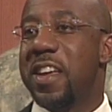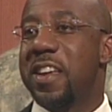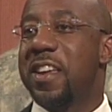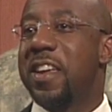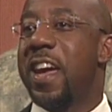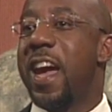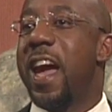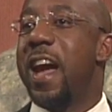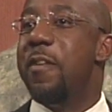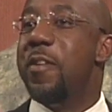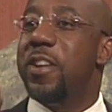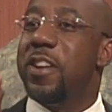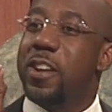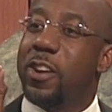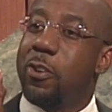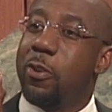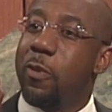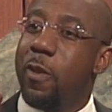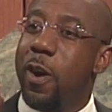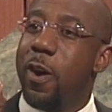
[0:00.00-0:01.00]
carried the
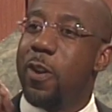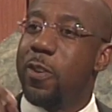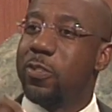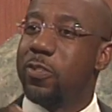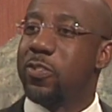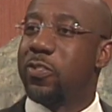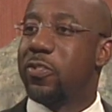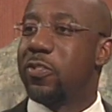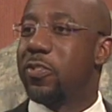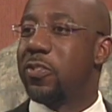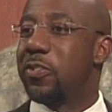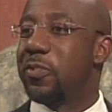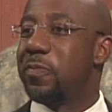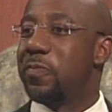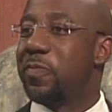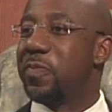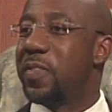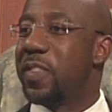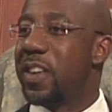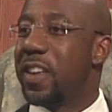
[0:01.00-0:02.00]
cross
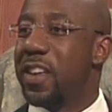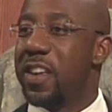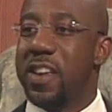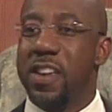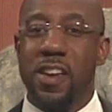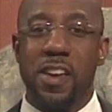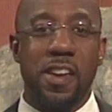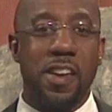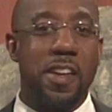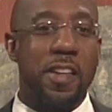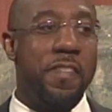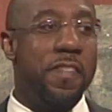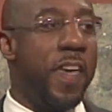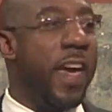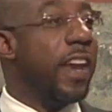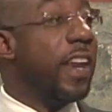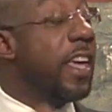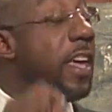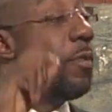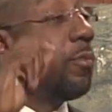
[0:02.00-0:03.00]

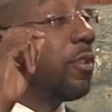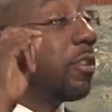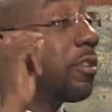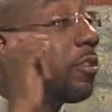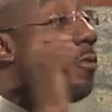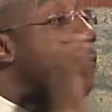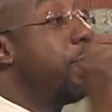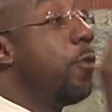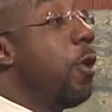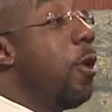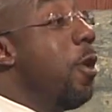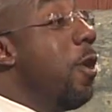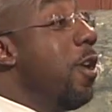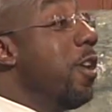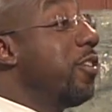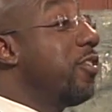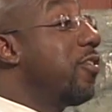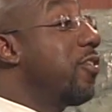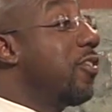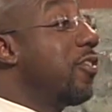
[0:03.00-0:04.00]
that he was
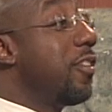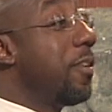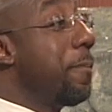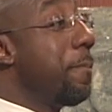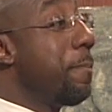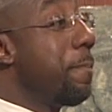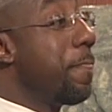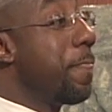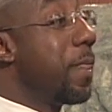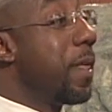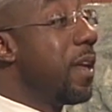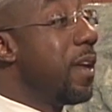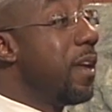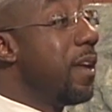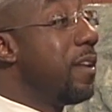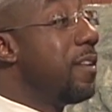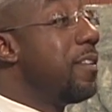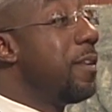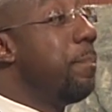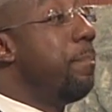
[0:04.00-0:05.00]
forced
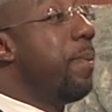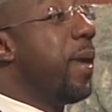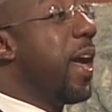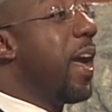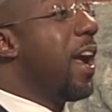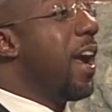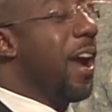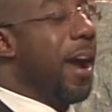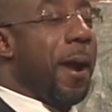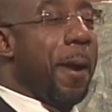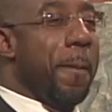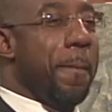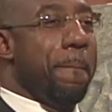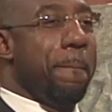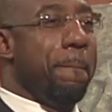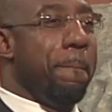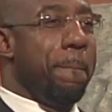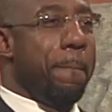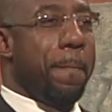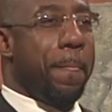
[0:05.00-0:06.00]
to bear
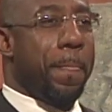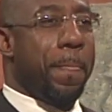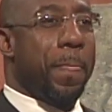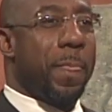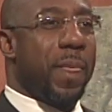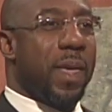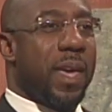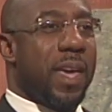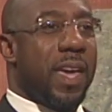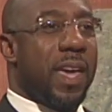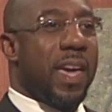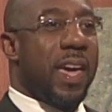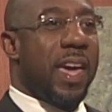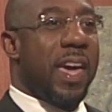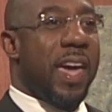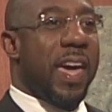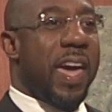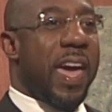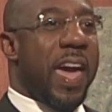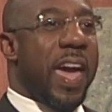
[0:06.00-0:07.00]

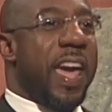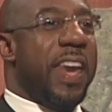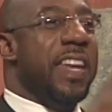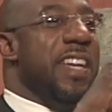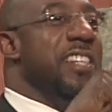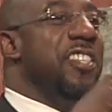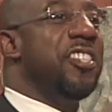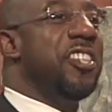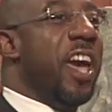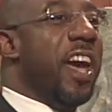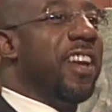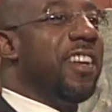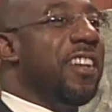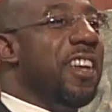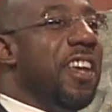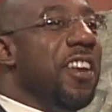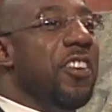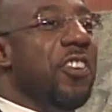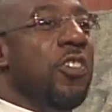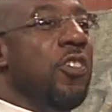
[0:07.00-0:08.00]
and
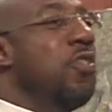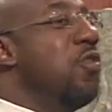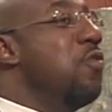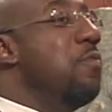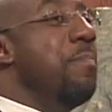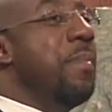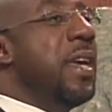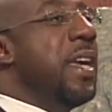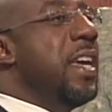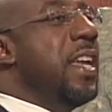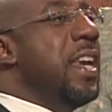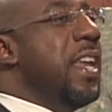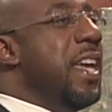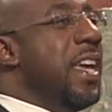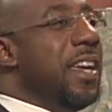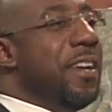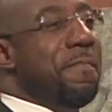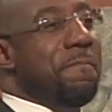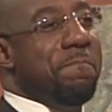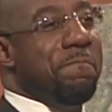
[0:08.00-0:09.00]
injected new
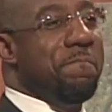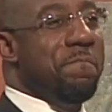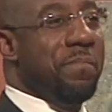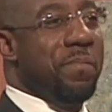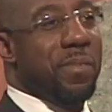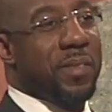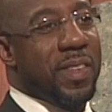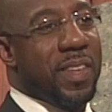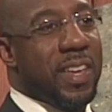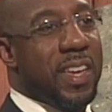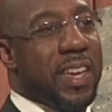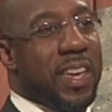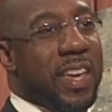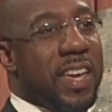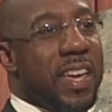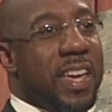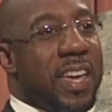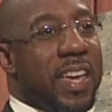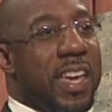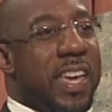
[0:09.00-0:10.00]
meaning
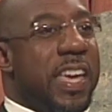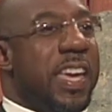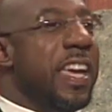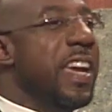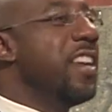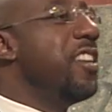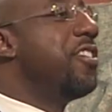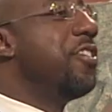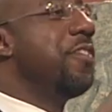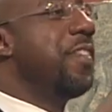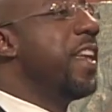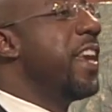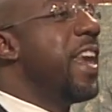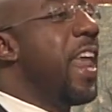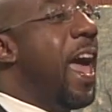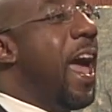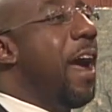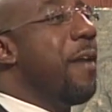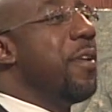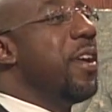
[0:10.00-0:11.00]
into the
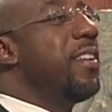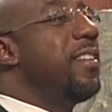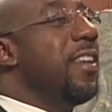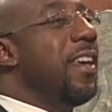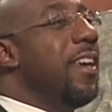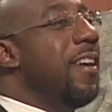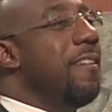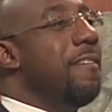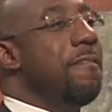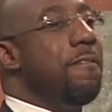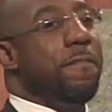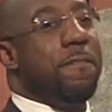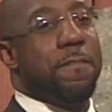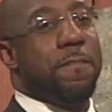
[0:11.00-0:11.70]
narrative